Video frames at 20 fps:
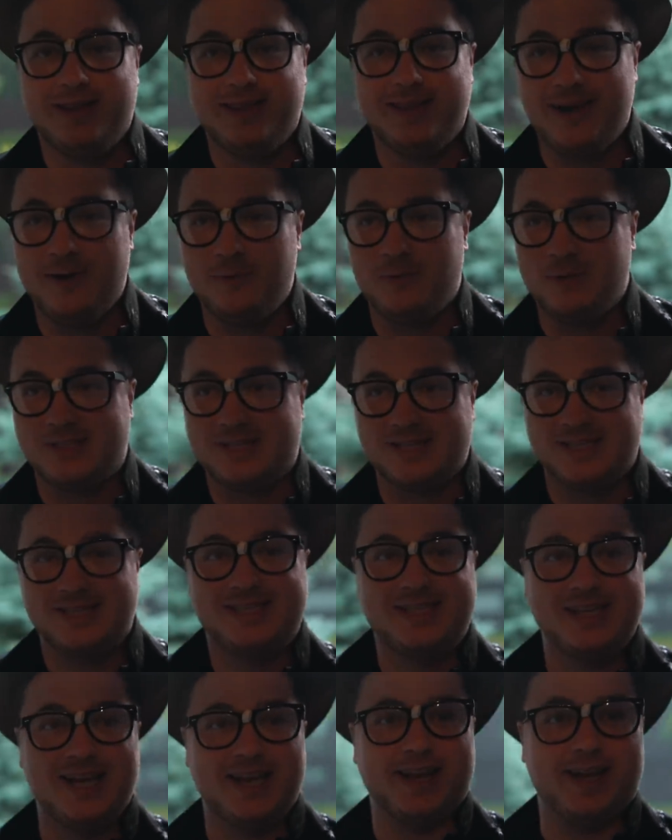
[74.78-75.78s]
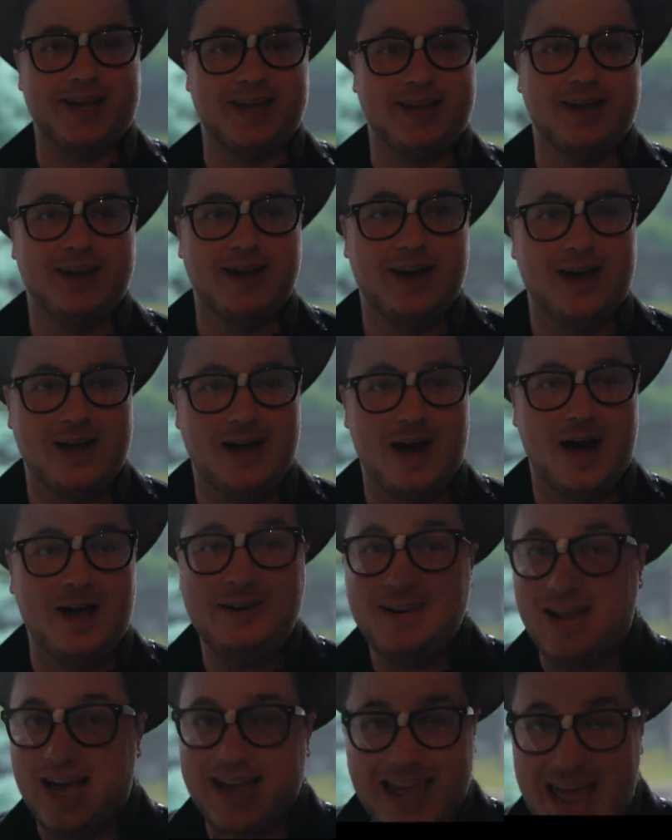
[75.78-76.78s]
there was a city,
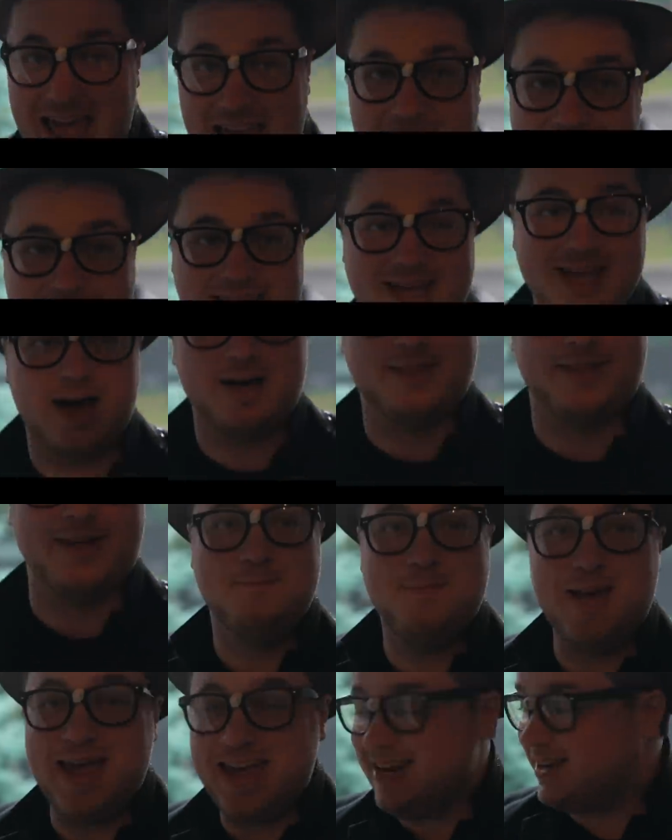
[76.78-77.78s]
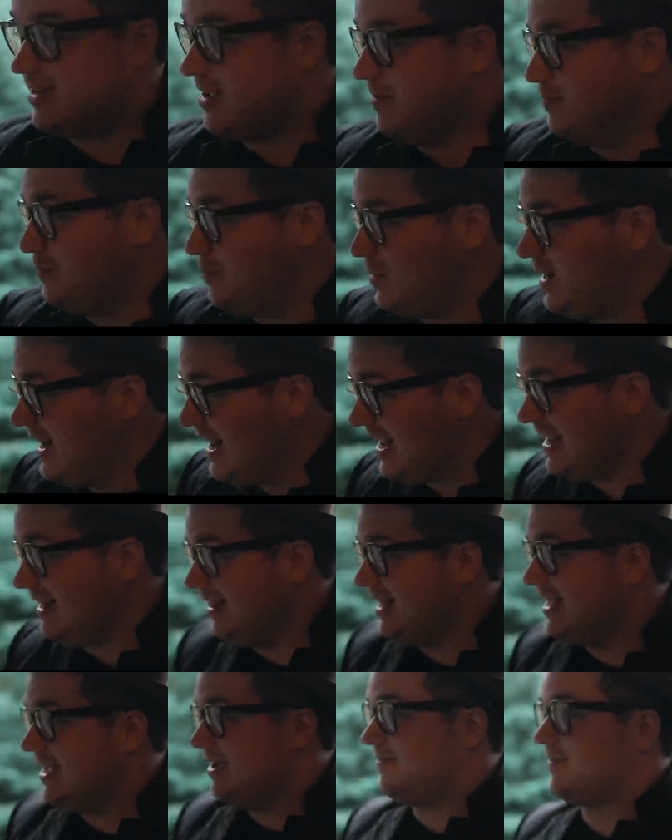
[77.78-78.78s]
unlike any other, made
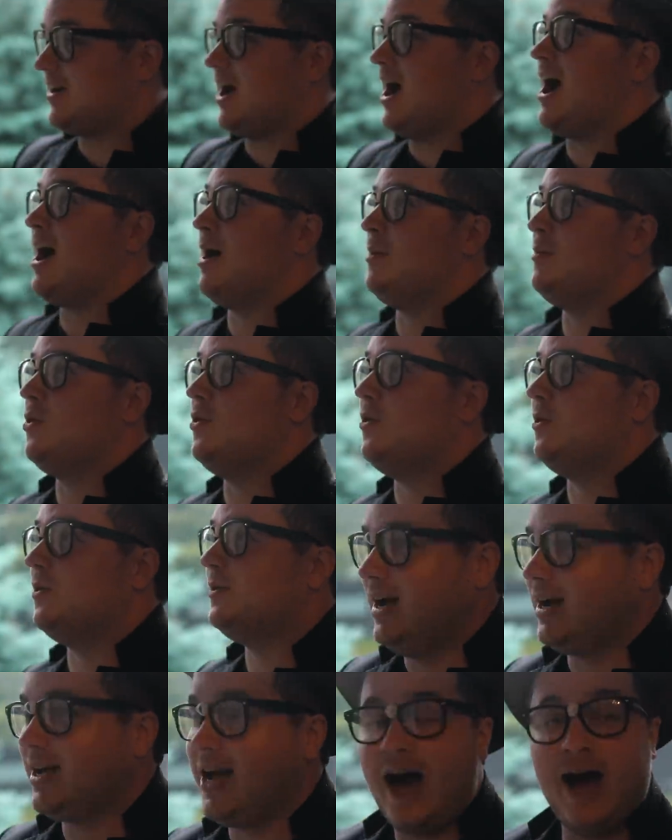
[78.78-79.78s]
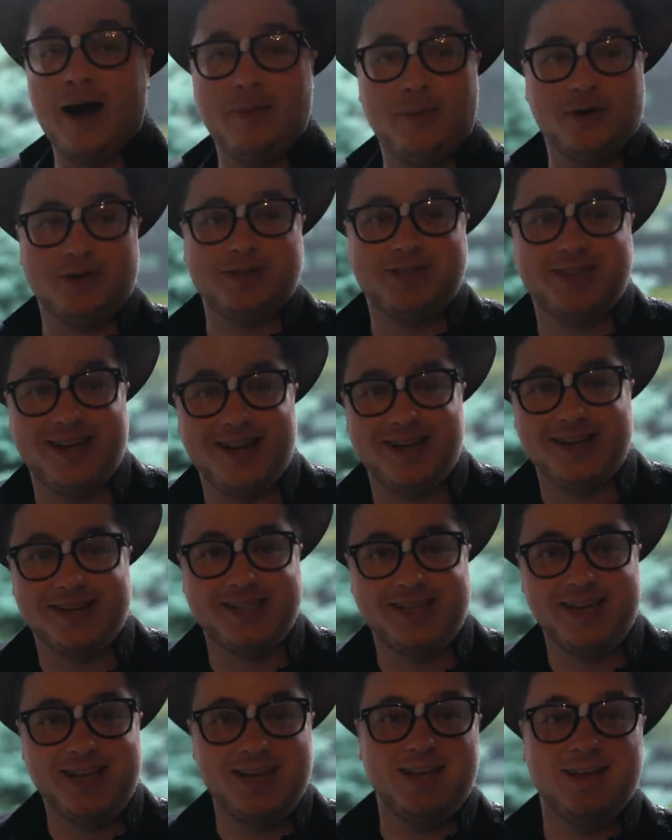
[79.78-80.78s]
completely of cardboard. A cardboard city, you
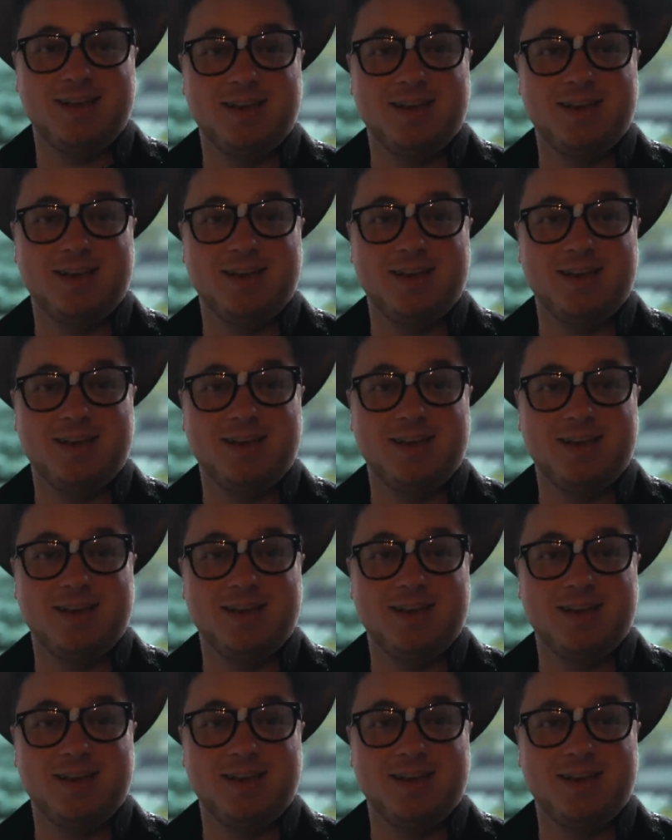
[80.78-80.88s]
see?